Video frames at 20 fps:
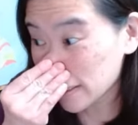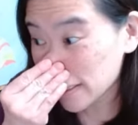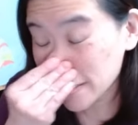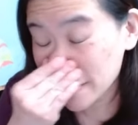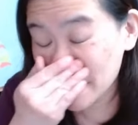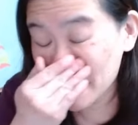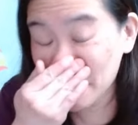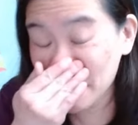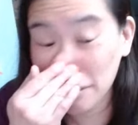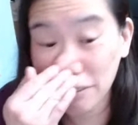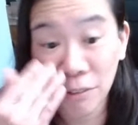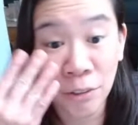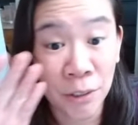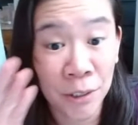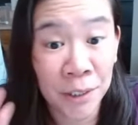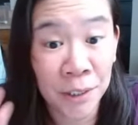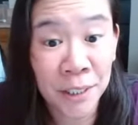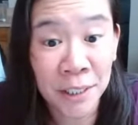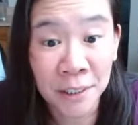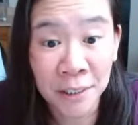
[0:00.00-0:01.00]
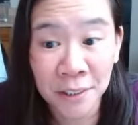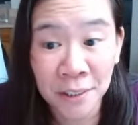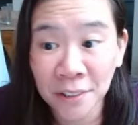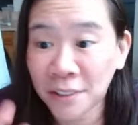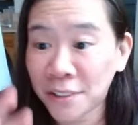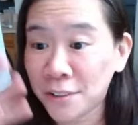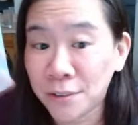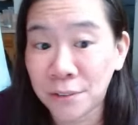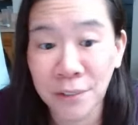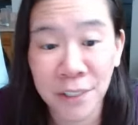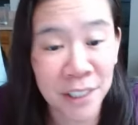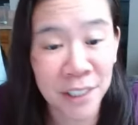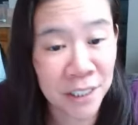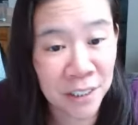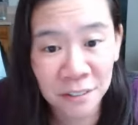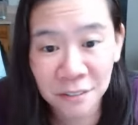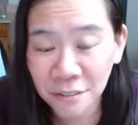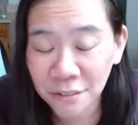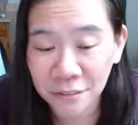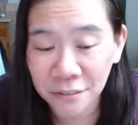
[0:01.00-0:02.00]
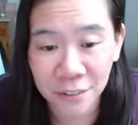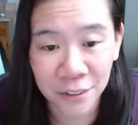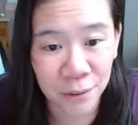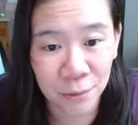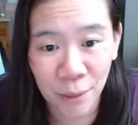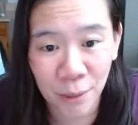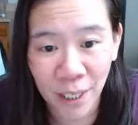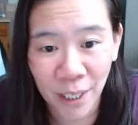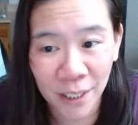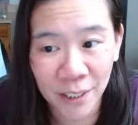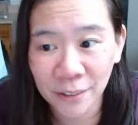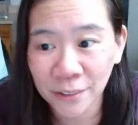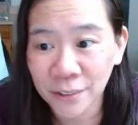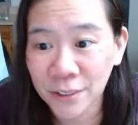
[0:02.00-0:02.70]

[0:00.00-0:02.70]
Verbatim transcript: Some of you are here, you leave for a while,